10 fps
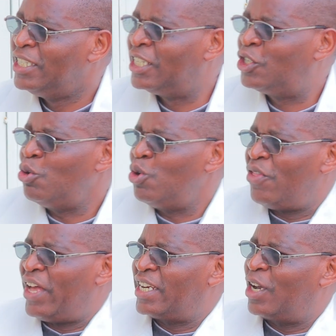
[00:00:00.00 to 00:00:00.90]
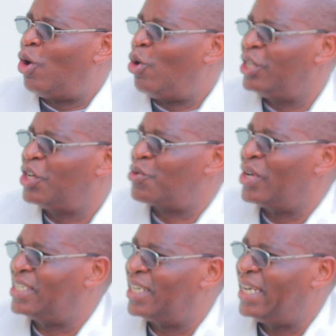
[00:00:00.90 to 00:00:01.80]
Did you know that God
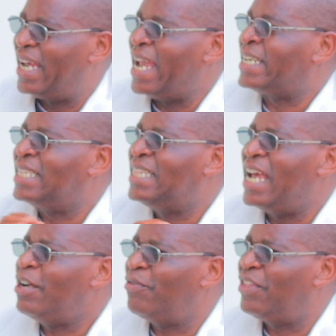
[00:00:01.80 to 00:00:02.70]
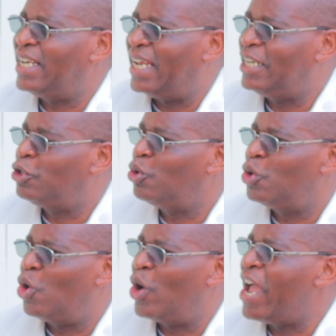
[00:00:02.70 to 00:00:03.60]
created, at the end of the day, do
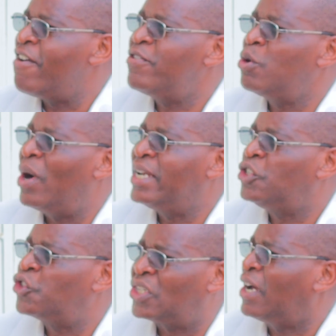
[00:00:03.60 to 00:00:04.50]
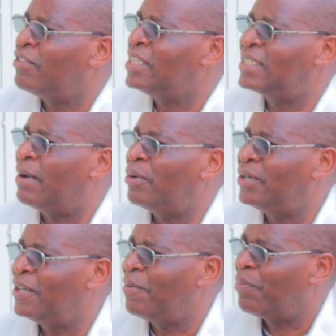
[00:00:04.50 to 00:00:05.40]
you know everyone is serving somebody?